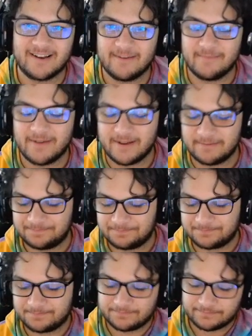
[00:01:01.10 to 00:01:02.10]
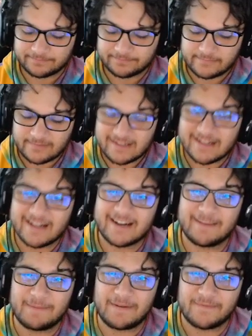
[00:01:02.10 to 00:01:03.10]
in combat. I'm going
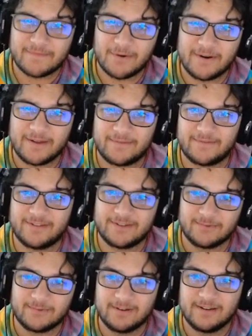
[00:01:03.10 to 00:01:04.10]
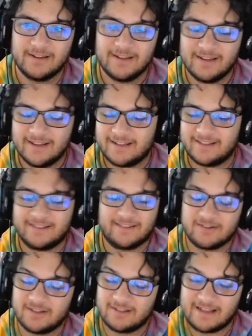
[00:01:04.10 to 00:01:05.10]
to get my phone out for this one.
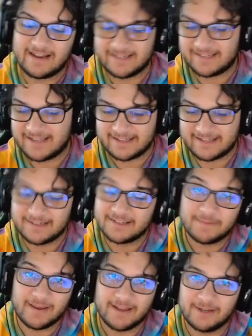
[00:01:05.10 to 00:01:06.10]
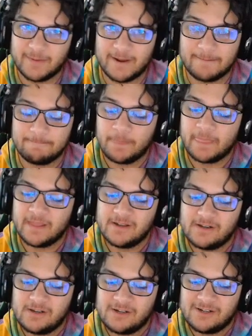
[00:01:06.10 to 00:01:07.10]
There's a lot of stats on this page, man.
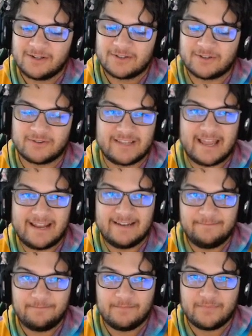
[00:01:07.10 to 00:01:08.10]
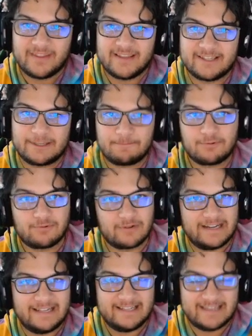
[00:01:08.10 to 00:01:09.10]
So Zetton is a
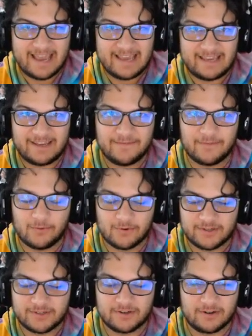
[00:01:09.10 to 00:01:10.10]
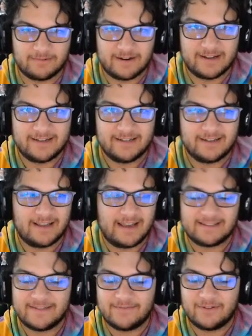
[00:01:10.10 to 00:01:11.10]
pretty tanky 4-star, right?
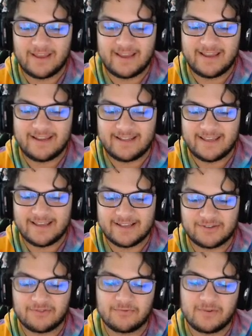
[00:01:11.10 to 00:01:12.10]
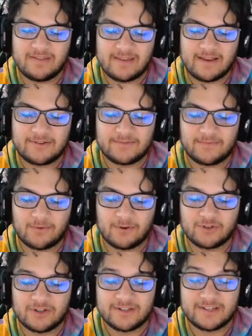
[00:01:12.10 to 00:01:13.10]
At level 8, he has
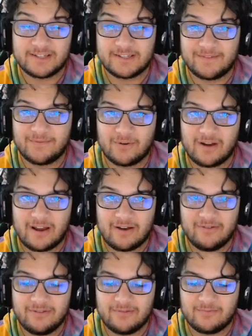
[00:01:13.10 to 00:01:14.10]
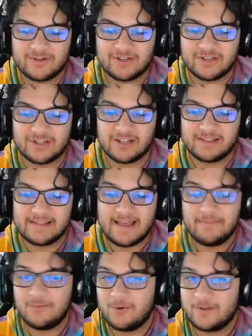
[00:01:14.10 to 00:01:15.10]
3,464 health, which is a
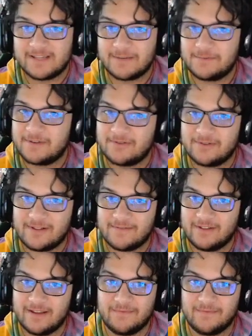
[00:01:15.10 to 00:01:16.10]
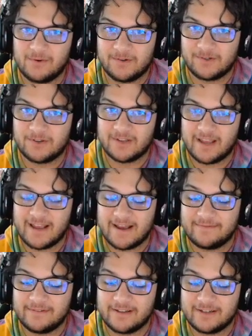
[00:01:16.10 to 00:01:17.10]
lot more than some of the other level 8 4-stars I
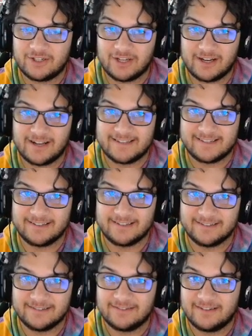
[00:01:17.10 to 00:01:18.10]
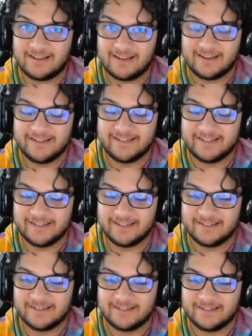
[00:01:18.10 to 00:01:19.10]
have, like Shin Godzilla and
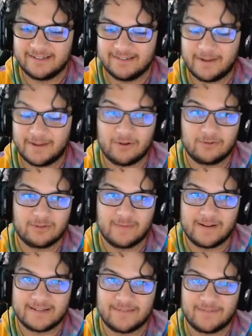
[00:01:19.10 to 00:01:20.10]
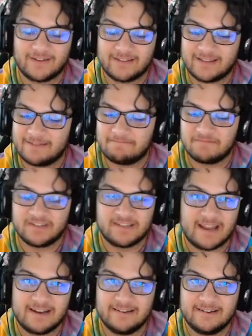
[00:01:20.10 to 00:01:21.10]
my Ultraman, stuff like that.
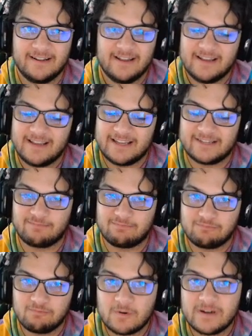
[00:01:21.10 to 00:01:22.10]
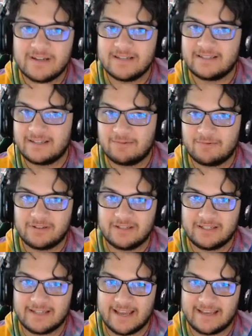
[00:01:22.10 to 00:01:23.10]
Zetton is really,
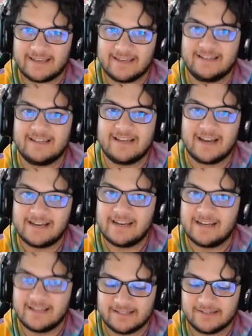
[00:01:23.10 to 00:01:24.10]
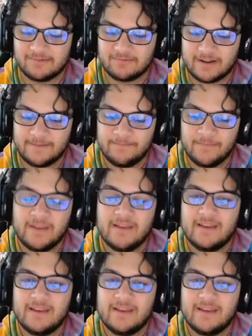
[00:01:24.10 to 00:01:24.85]
really tanky, and he kind of needs it, right?